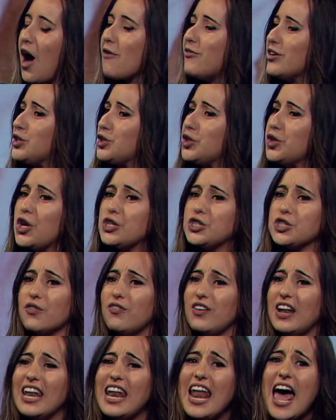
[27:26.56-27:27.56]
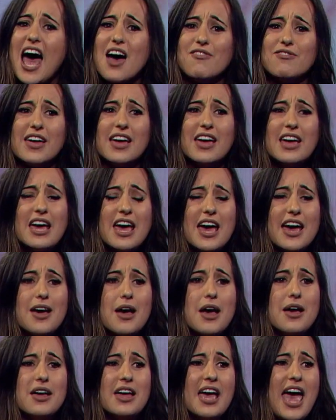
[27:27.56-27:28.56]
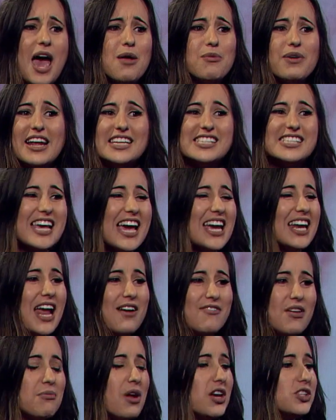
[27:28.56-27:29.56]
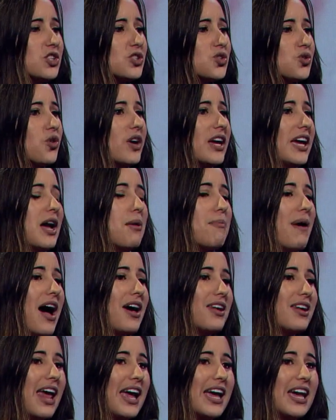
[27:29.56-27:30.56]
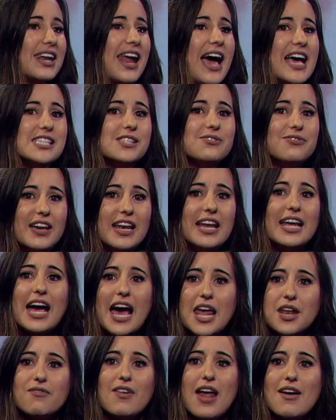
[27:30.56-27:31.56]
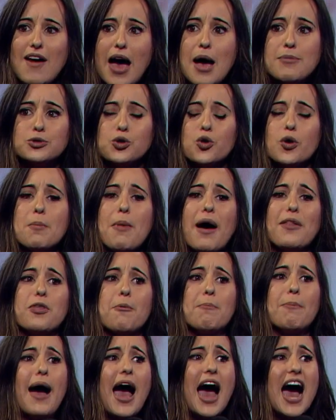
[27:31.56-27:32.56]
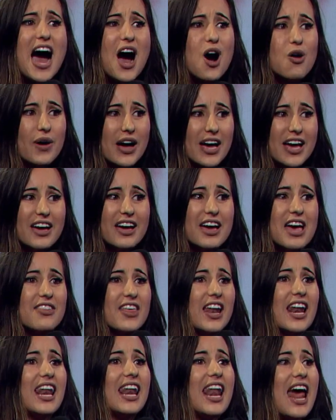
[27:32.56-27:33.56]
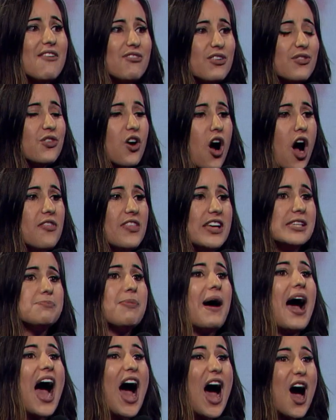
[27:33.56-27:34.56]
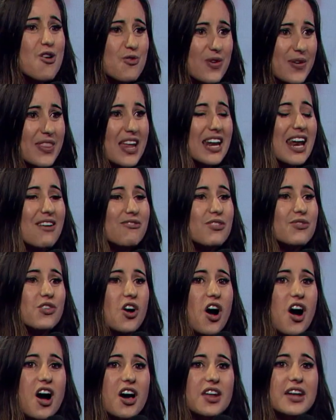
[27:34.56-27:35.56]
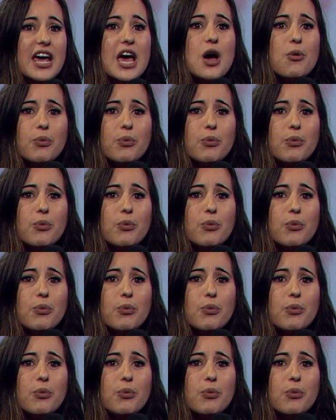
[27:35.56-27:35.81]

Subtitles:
of a church of love. And when I say love, I'm not just talking about like a nice feeling kind of love. I'm talking about the power, the love of God. There's power in the love of God.